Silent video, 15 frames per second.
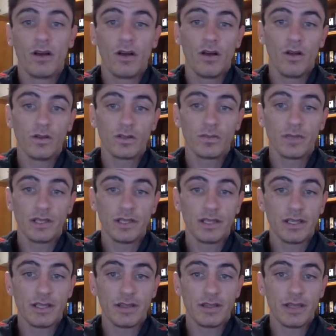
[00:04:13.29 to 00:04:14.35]

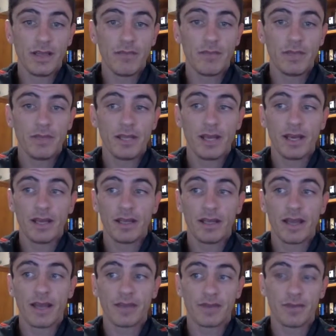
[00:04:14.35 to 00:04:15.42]
Ultimately, the NBA
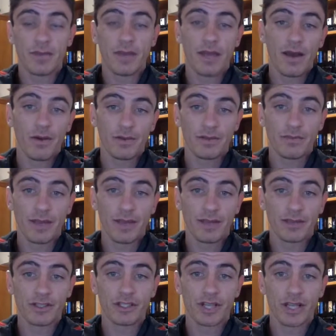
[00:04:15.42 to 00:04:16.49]
has the power to make
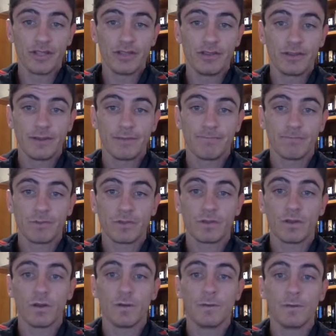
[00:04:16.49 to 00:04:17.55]
the changes.
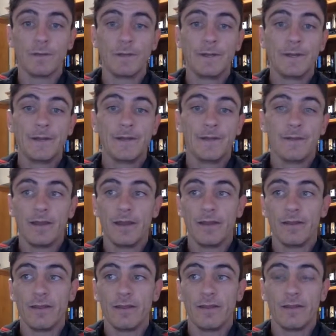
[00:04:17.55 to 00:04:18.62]
So
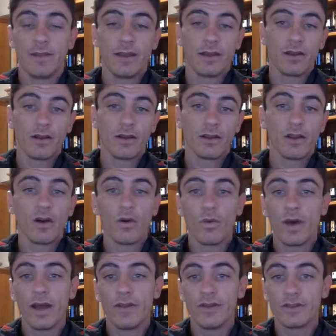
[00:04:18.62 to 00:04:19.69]
they're going to go
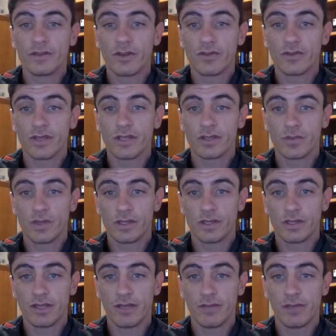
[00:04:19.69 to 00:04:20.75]
away this off-season once
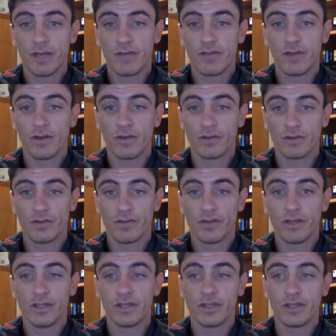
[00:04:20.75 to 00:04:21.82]
the NBA finals are
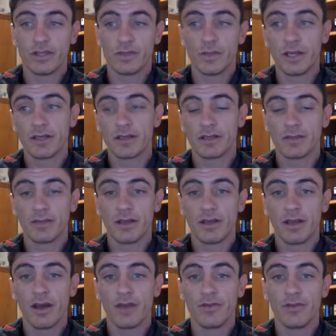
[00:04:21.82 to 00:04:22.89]
finished and speak to some
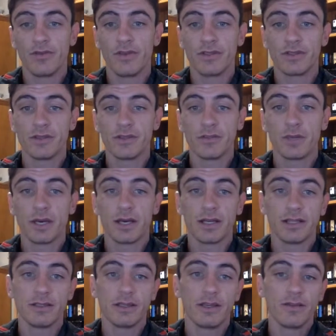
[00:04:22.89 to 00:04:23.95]
other invested
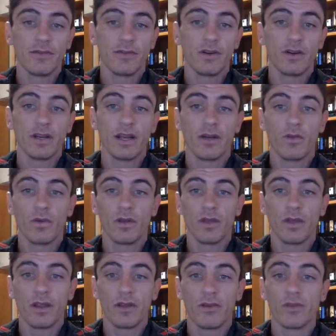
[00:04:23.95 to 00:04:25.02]
parties, find out what
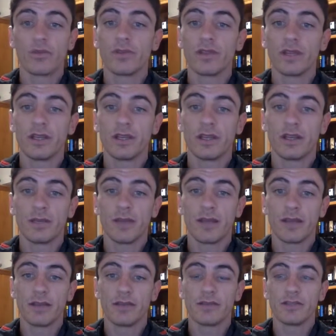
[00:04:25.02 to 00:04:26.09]
they're all thinking and
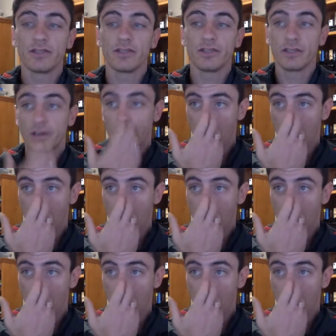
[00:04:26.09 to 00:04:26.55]
make a decision.